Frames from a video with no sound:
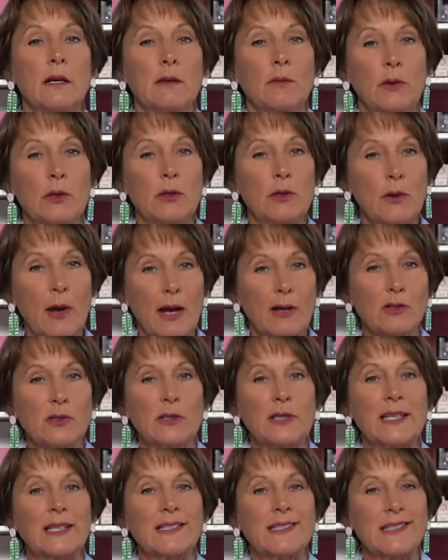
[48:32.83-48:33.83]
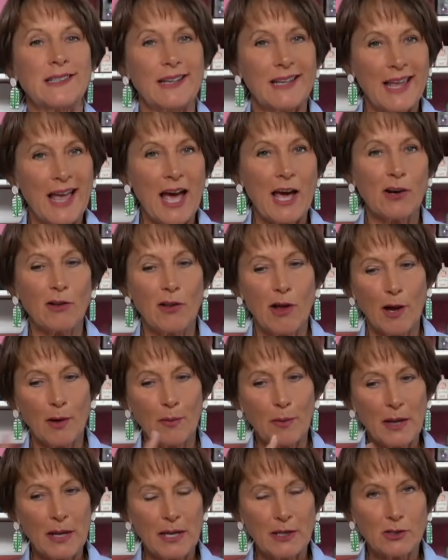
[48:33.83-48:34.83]
when you actually get to the
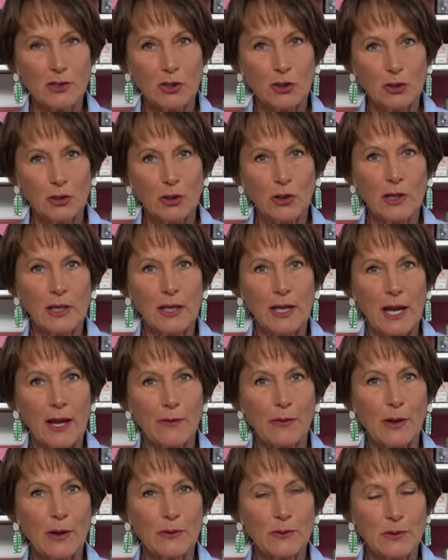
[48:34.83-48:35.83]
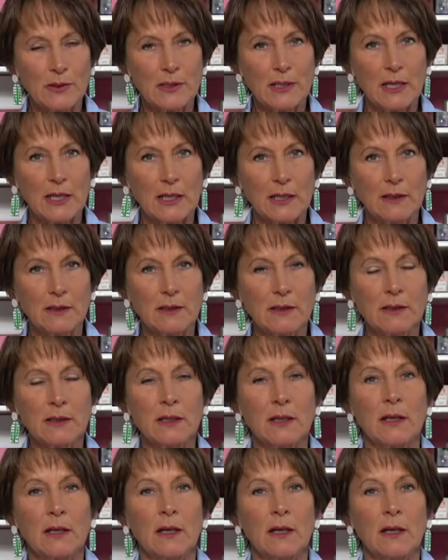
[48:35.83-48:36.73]
catalog page looking at those things